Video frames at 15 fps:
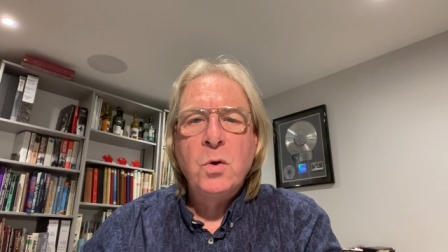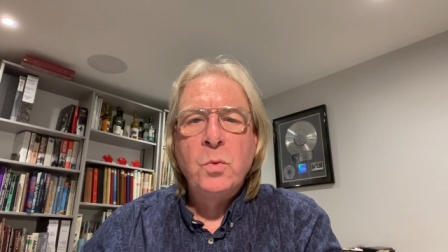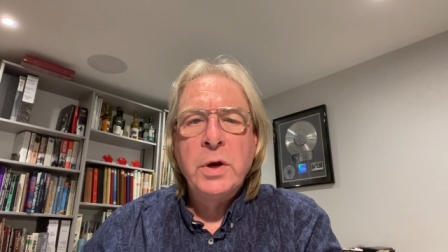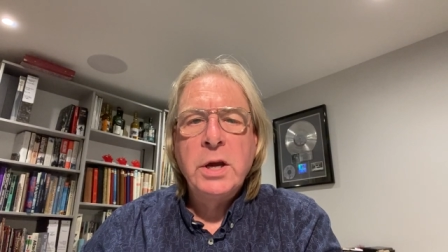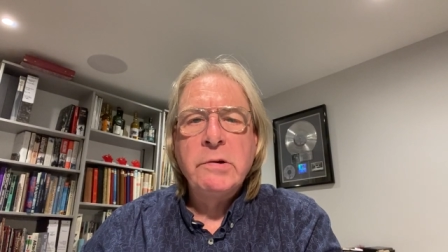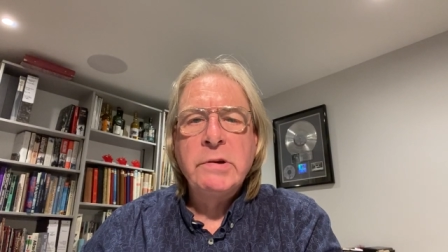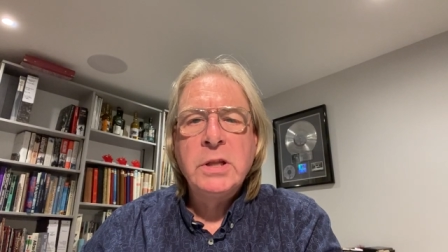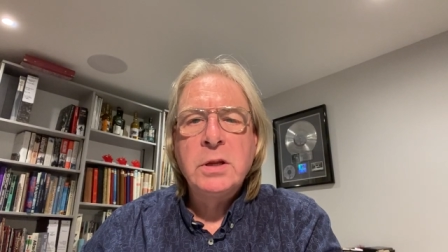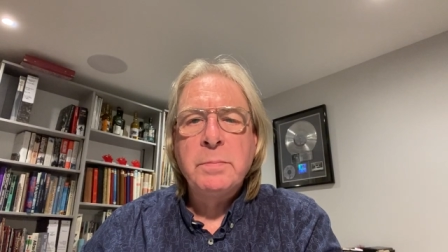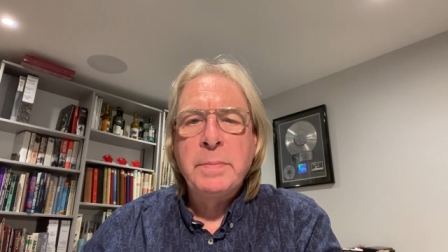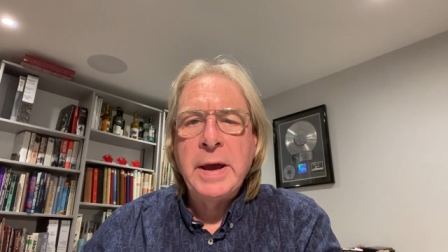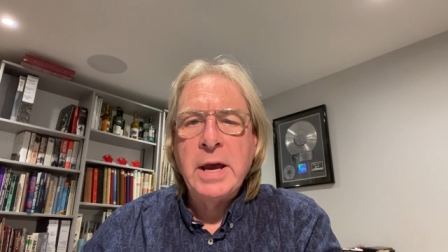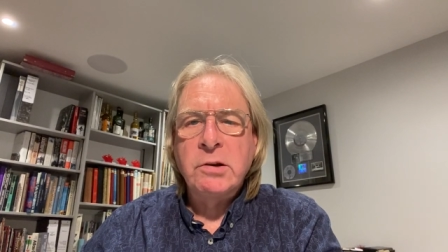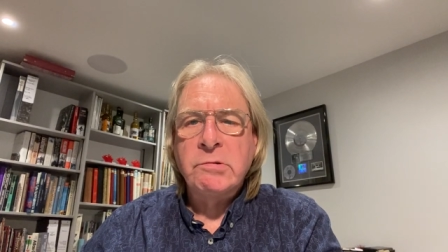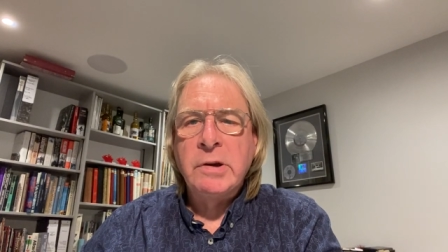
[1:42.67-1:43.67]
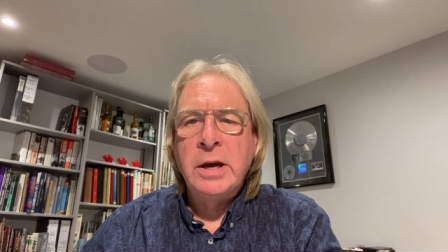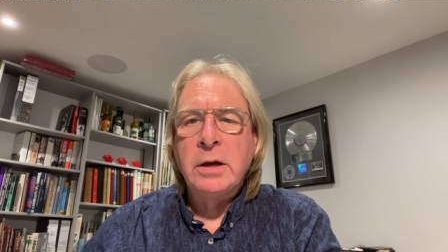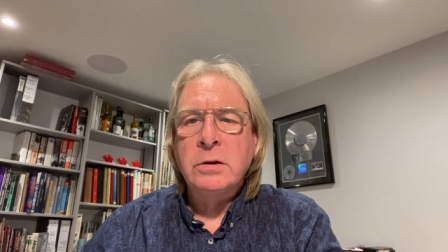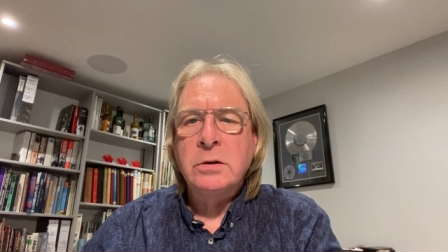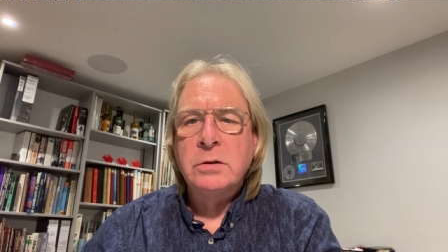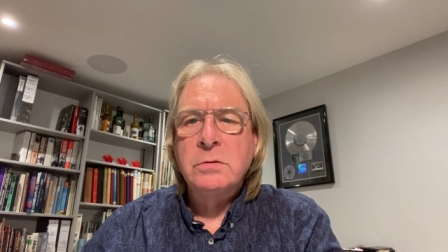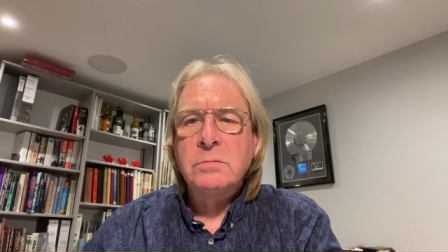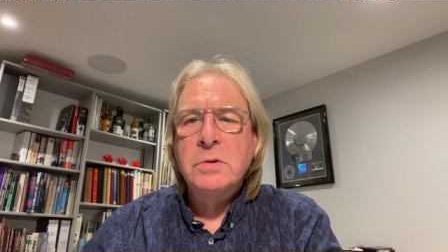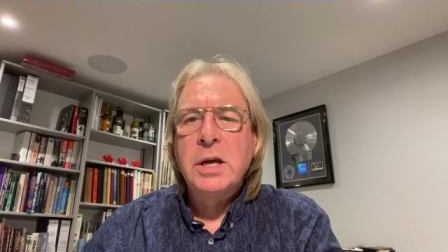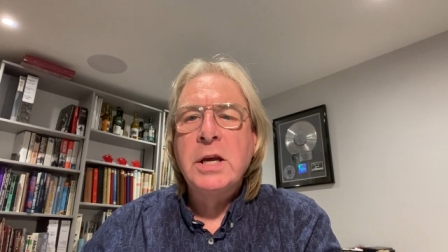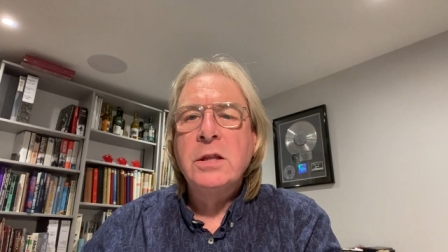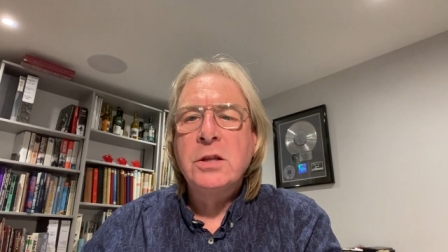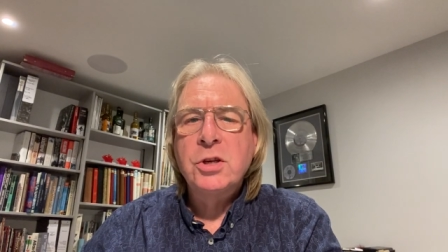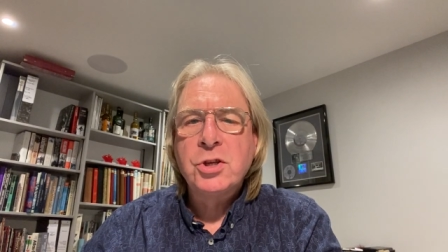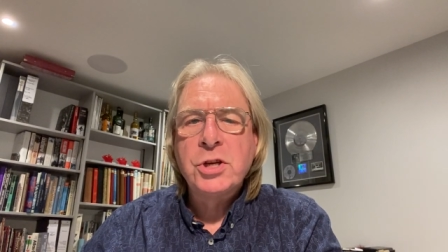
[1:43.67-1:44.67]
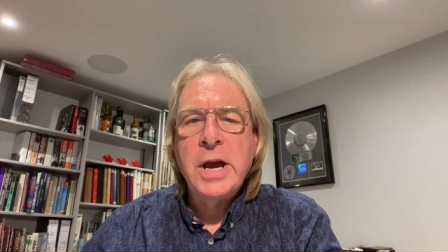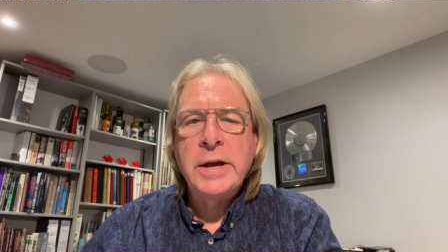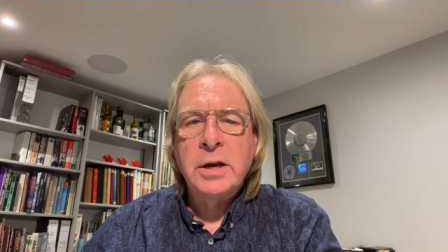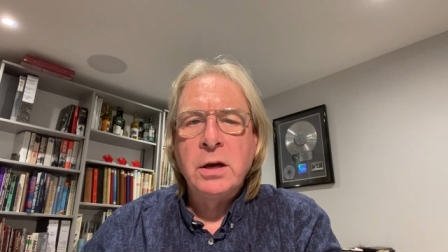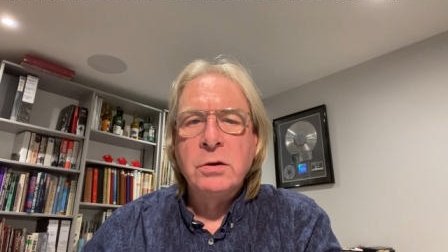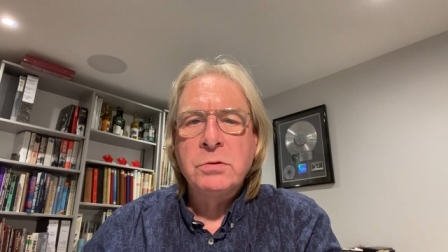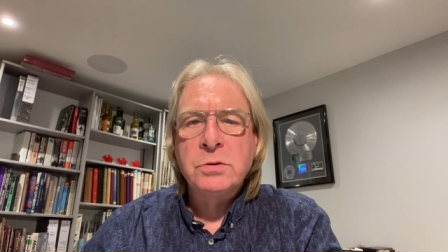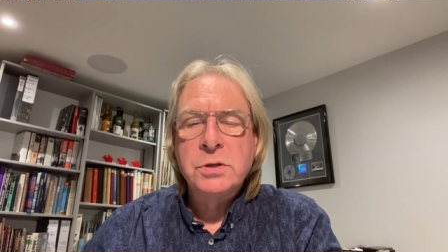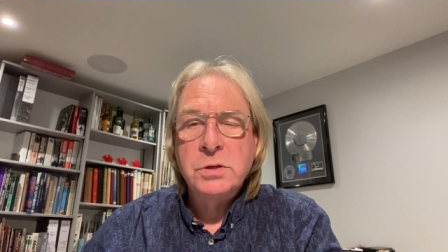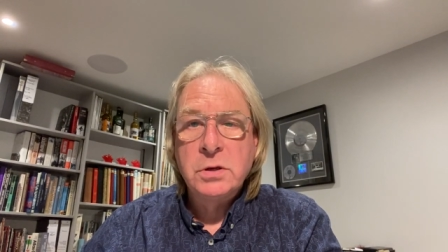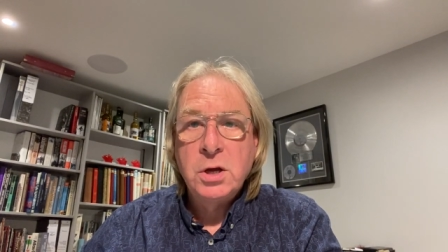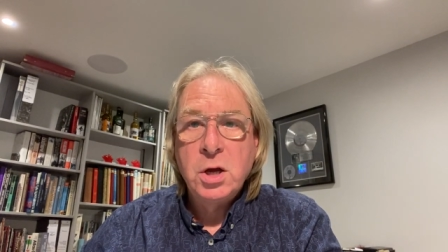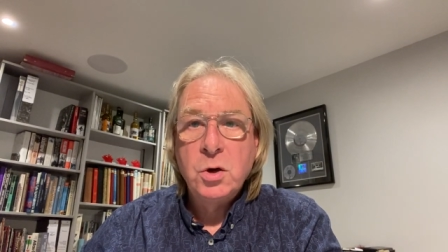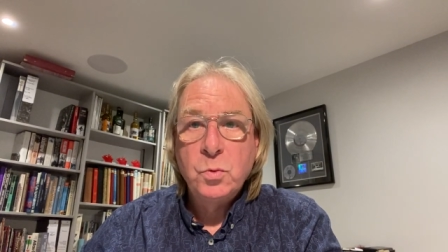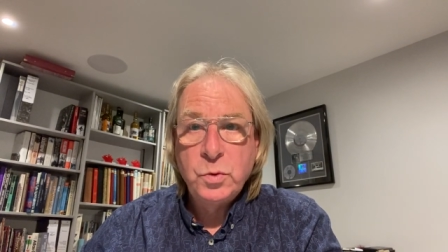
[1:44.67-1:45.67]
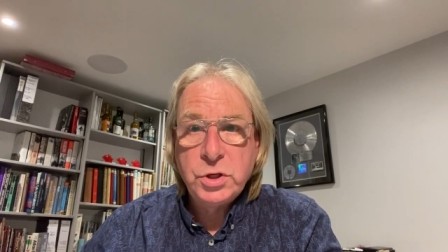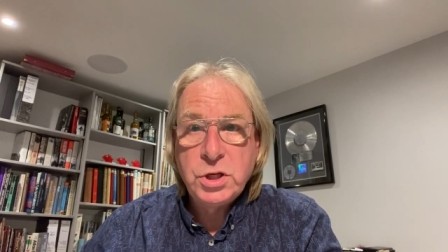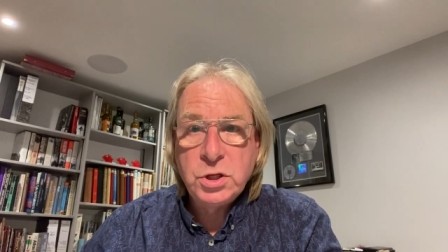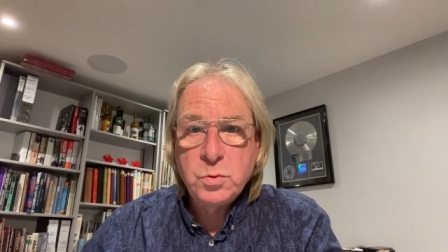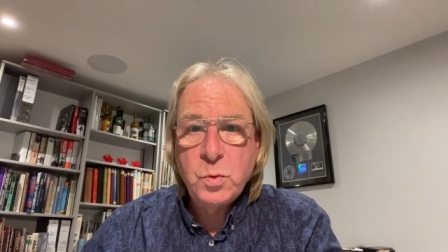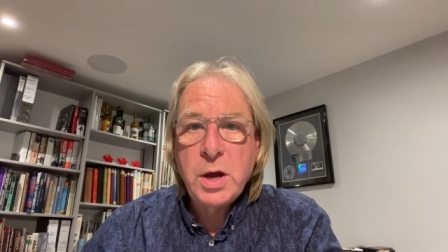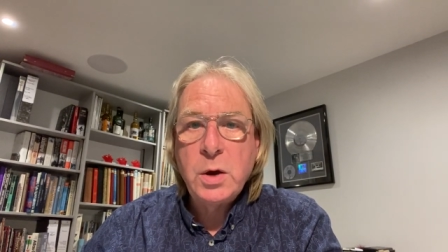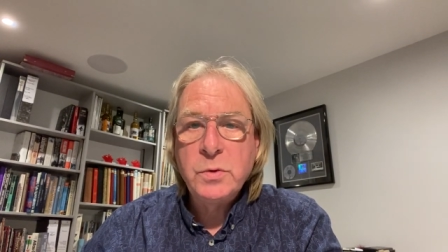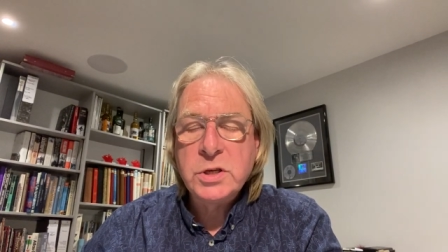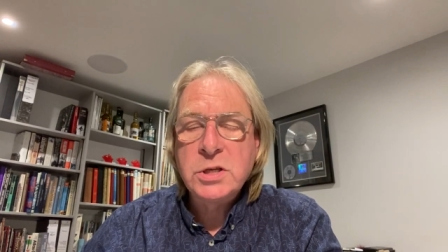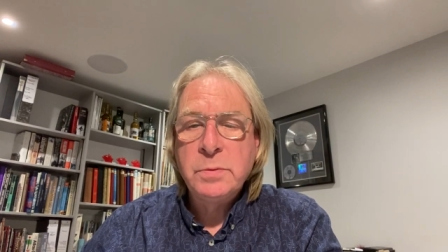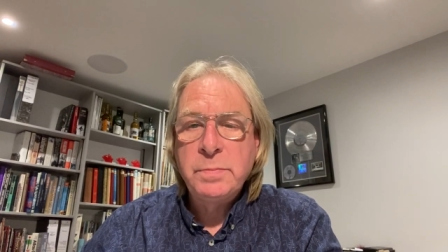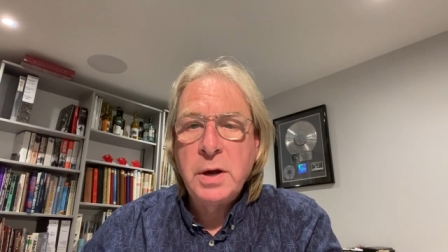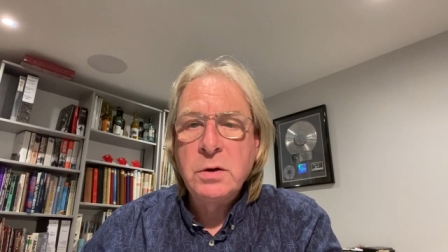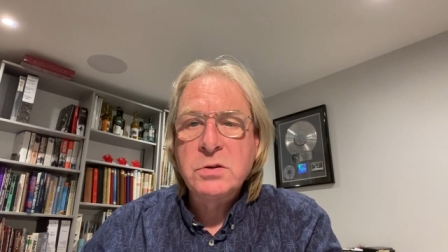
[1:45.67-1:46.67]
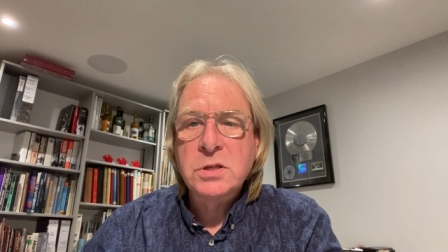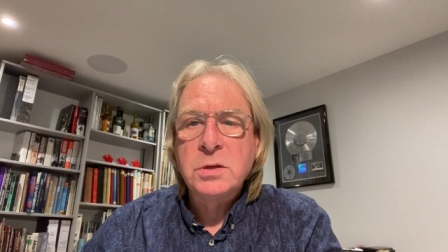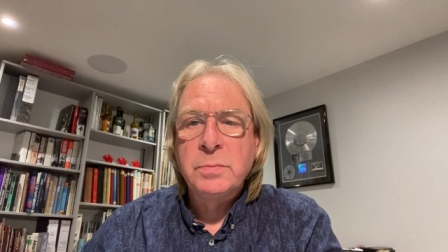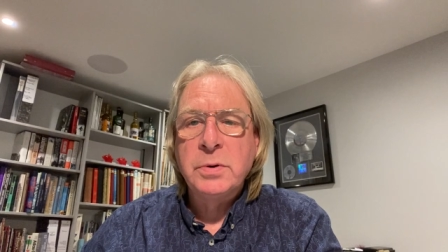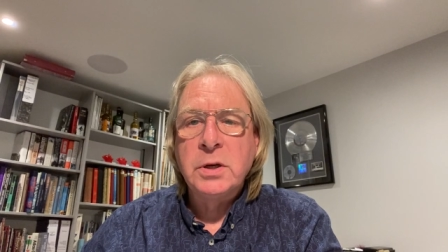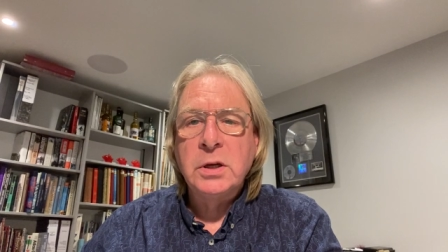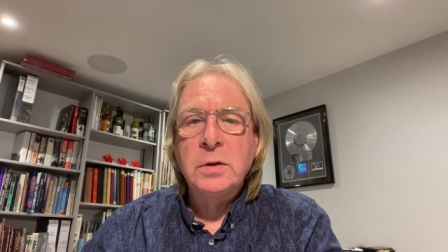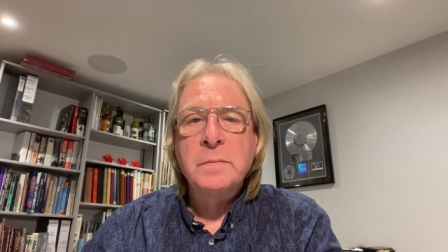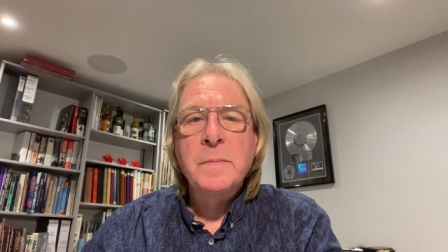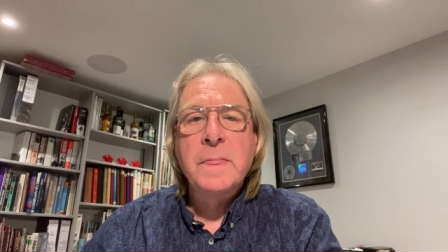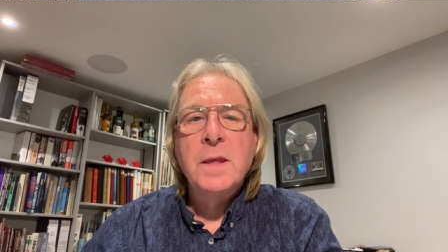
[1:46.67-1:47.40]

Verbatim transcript: we're in the background, in the shadows, which is where we're supposed to be.